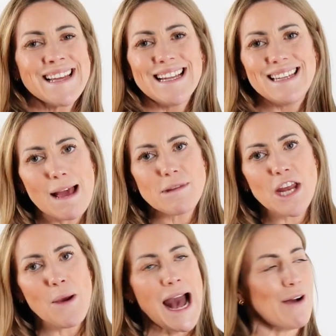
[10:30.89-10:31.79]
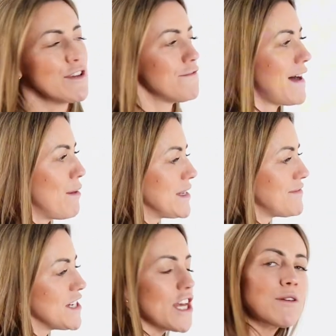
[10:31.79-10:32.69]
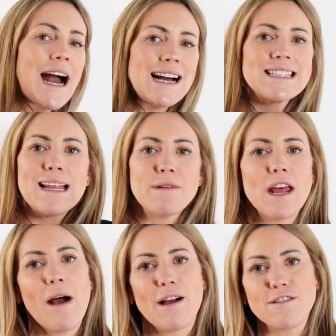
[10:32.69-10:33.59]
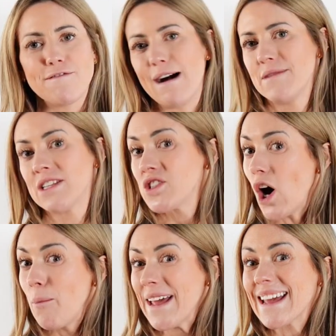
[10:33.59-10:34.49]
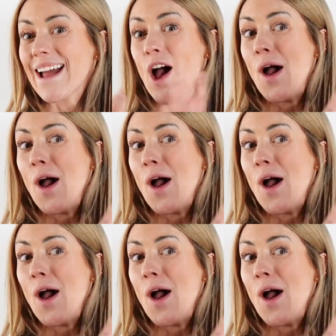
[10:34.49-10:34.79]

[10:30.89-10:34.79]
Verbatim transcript: Let me know how you found this video, guys. Let me know how you found this topic.